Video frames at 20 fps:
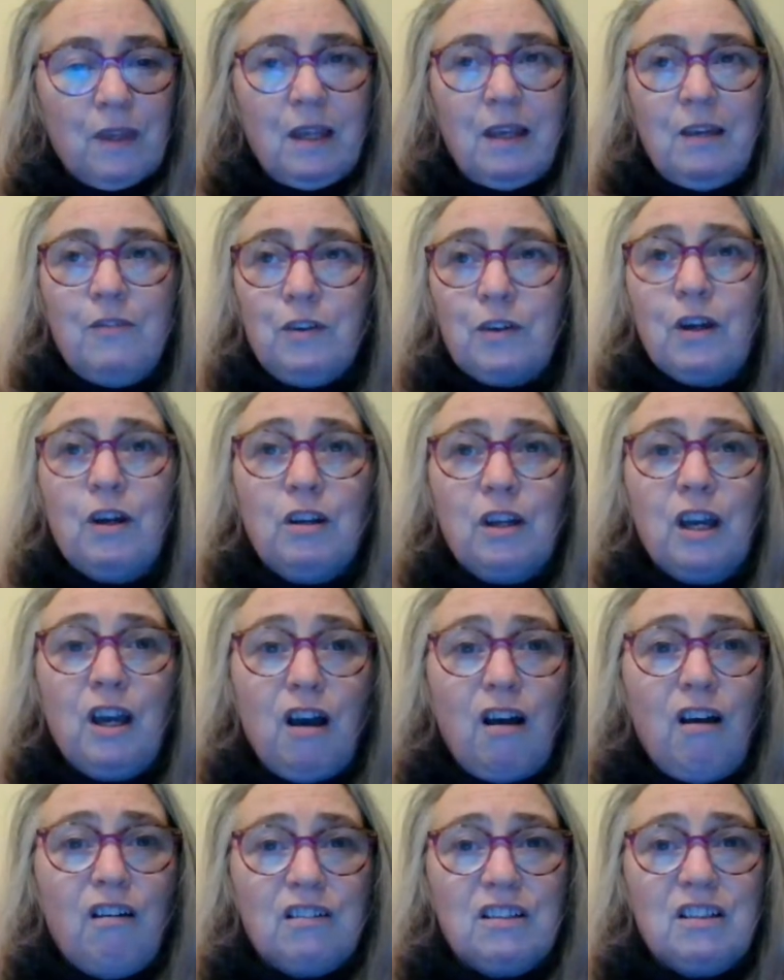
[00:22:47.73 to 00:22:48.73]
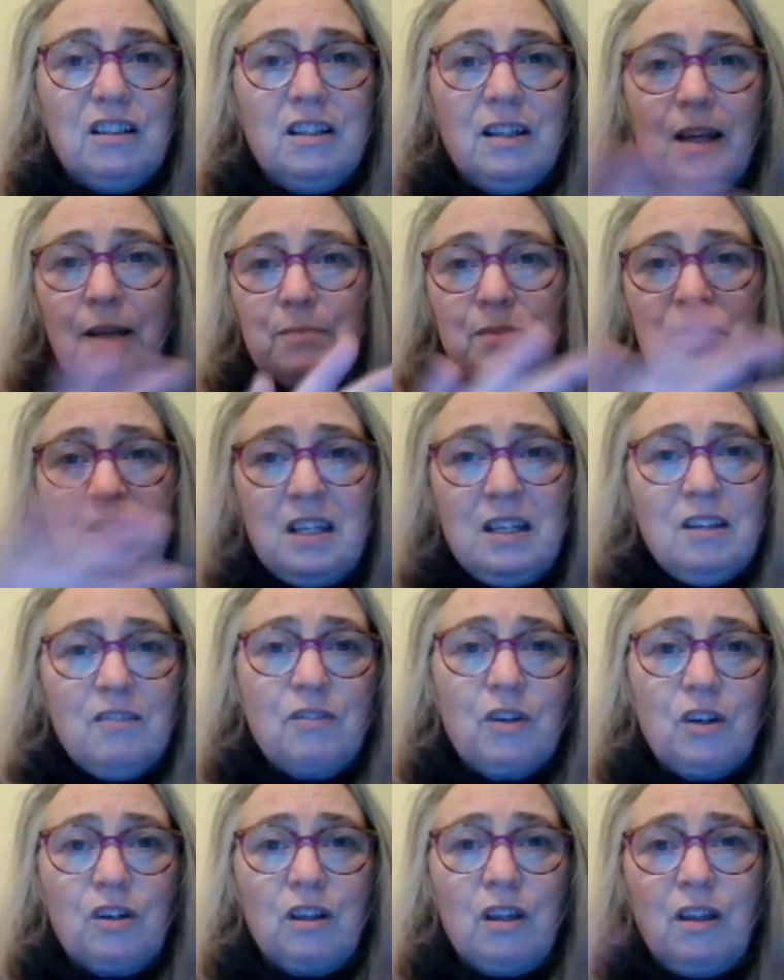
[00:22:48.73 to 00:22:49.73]
If you've got a garden, I'm seeing you've
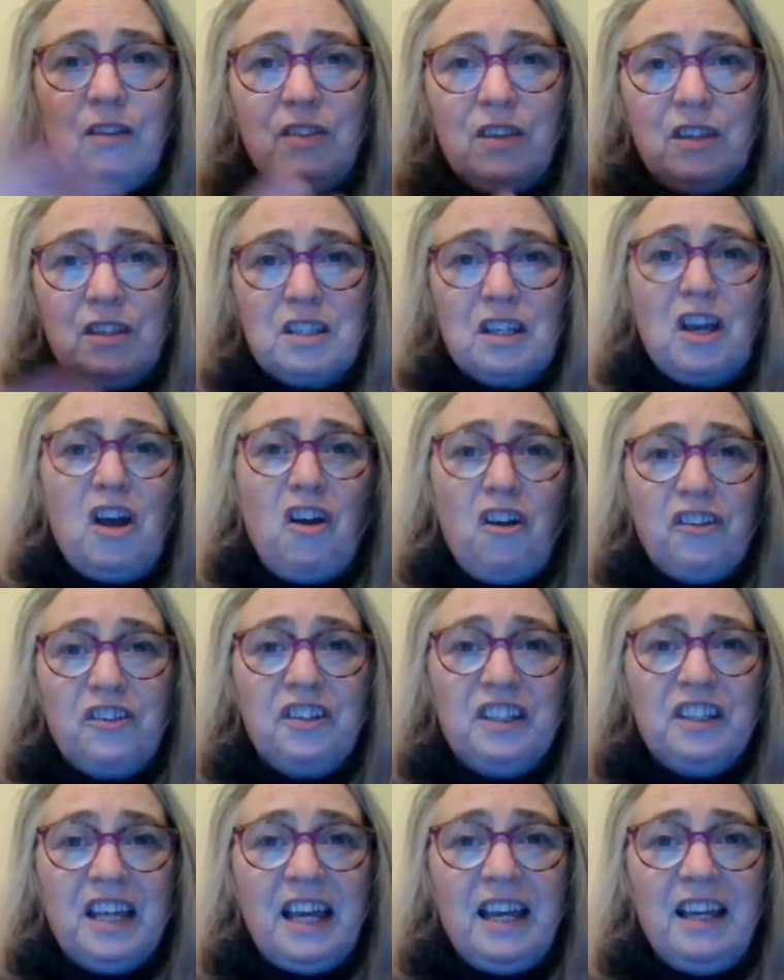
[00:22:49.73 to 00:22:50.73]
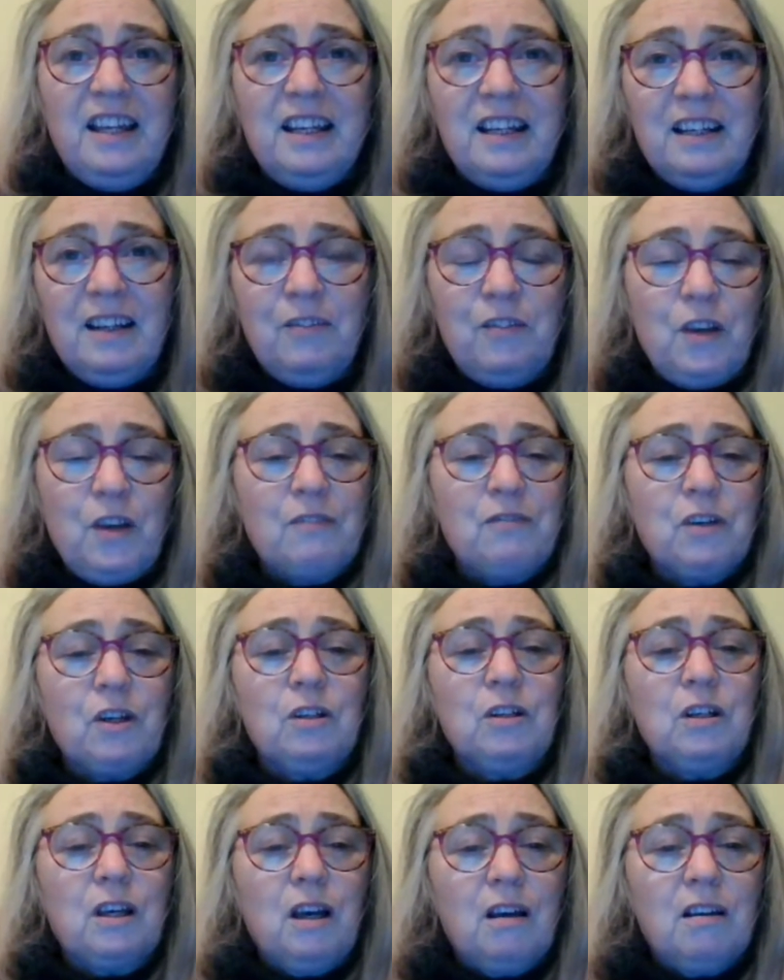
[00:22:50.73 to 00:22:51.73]
got there's a garden there, and if you haven't
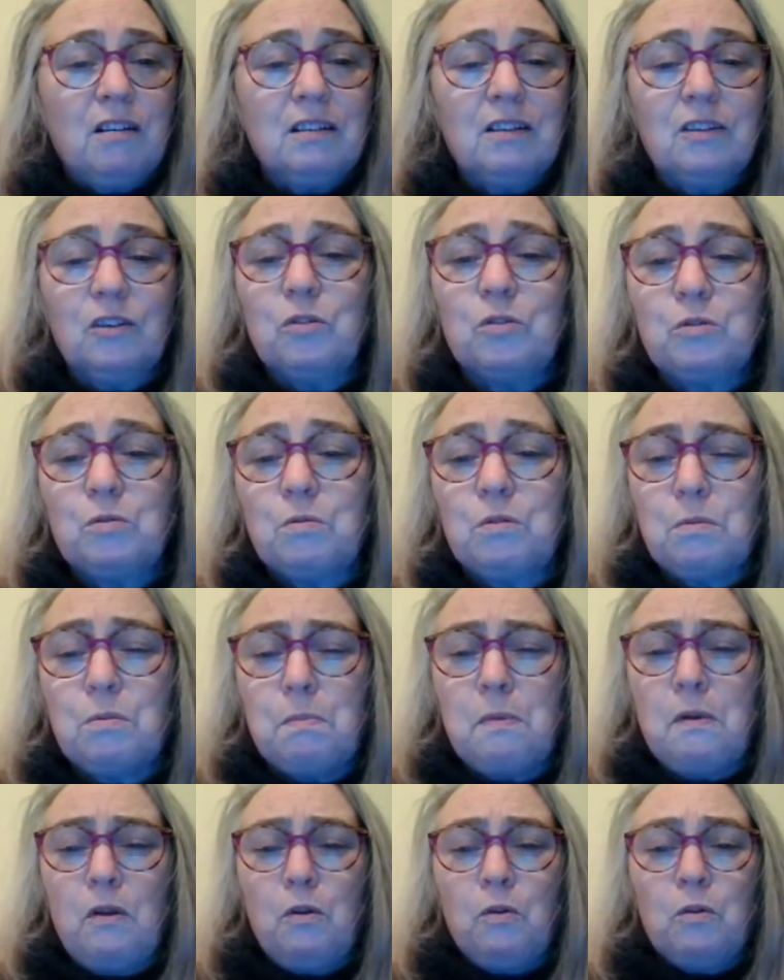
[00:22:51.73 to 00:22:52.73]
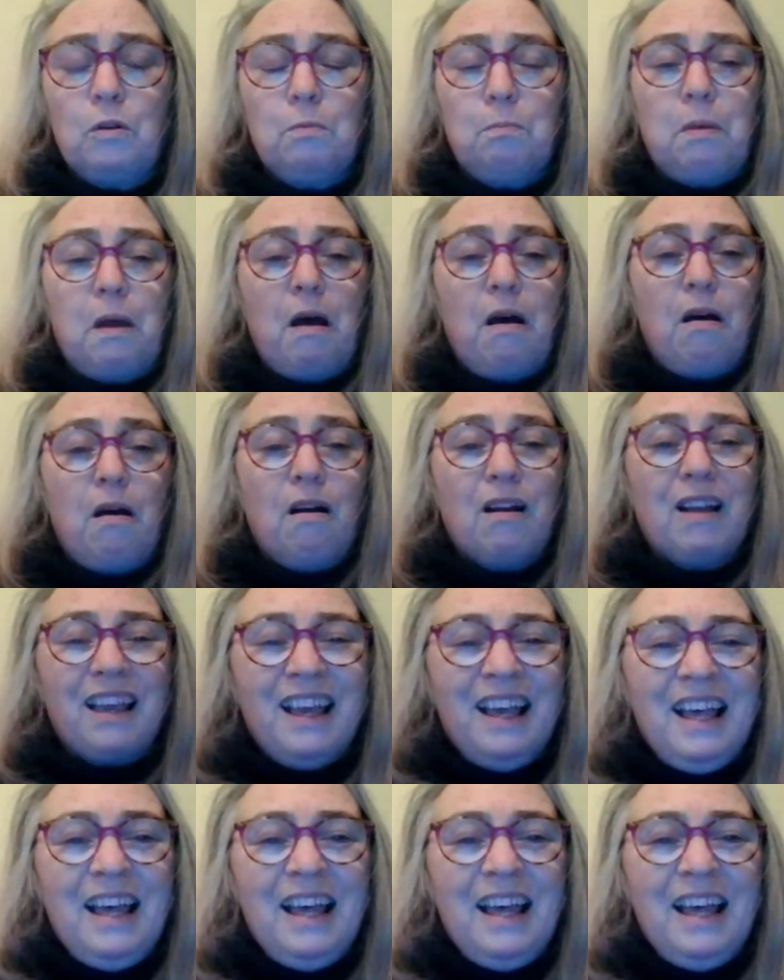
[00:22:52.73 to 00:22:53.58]
got a garden, go to the local park.